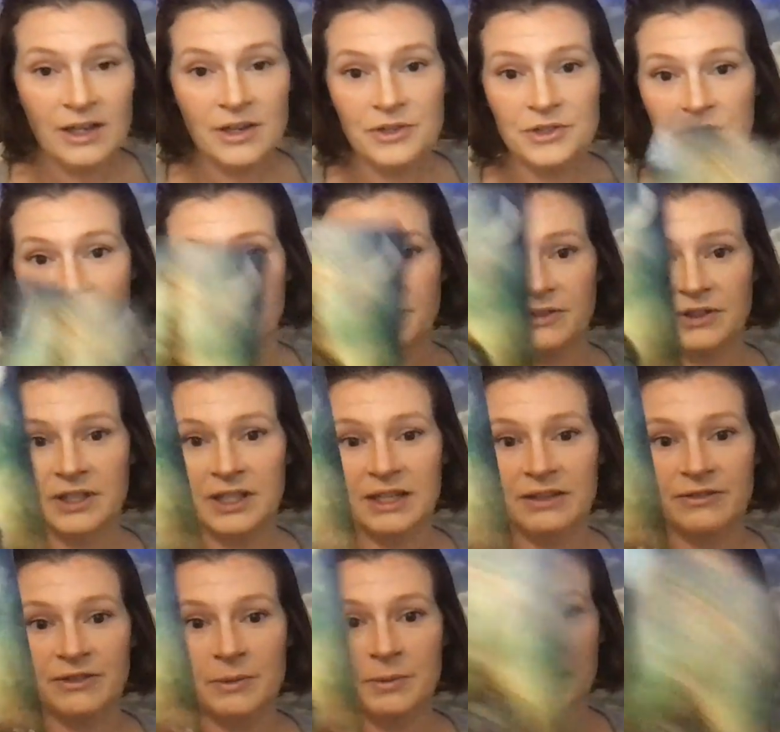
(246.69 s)
So I feel like
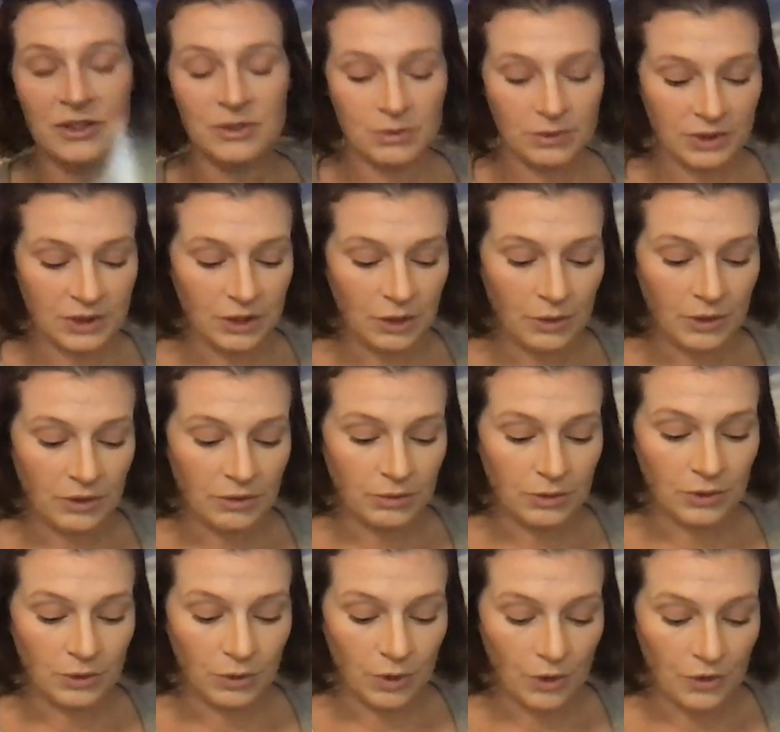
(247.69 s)
feminine's really going through
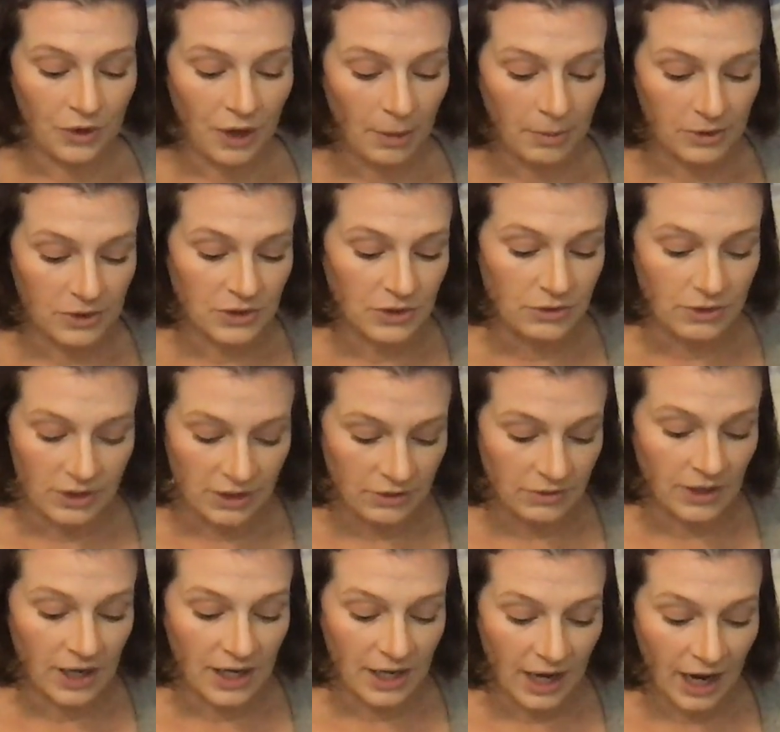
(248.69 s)
a growth opportunity
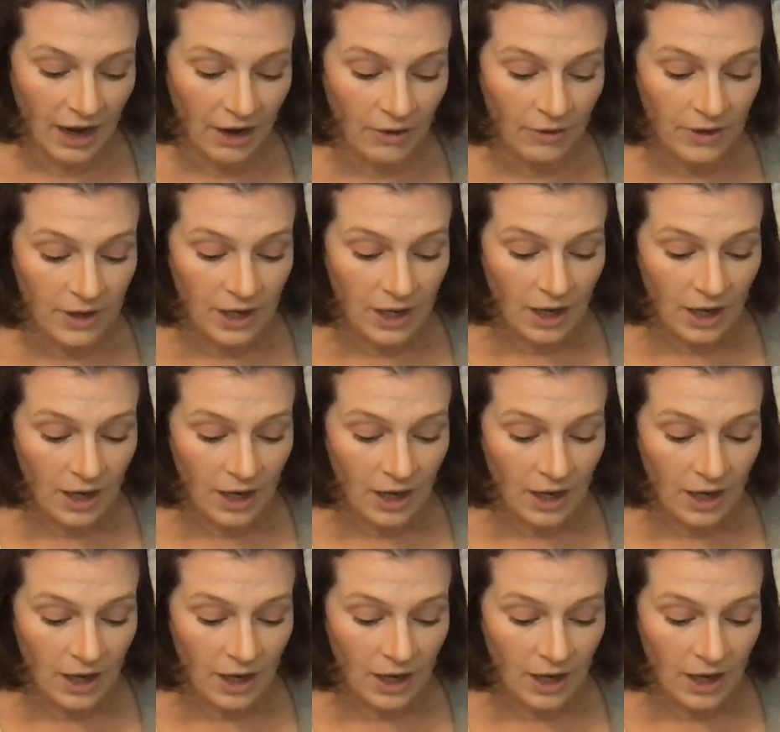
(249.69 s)
right now